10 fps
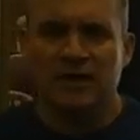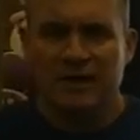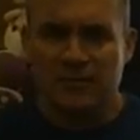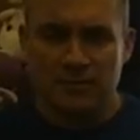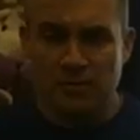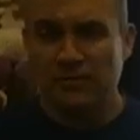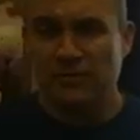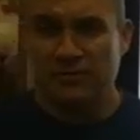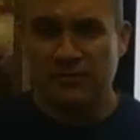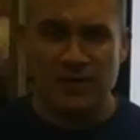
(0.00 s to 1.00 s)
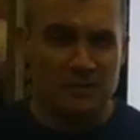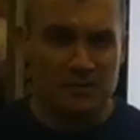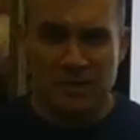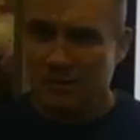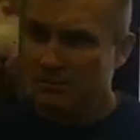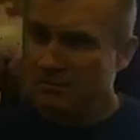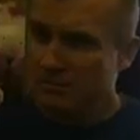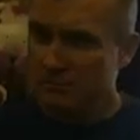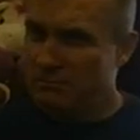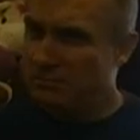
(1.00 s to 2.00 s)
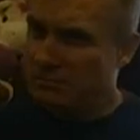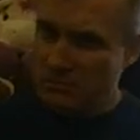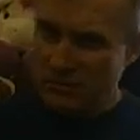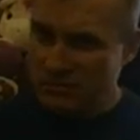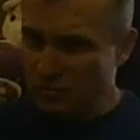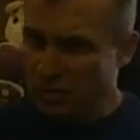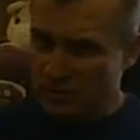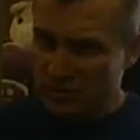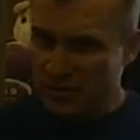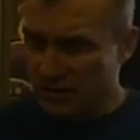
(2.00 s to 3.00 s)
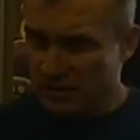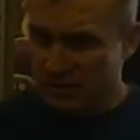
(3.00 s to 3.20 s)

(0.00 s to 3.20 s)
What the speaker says: and the booths are the same, what's wrong with that?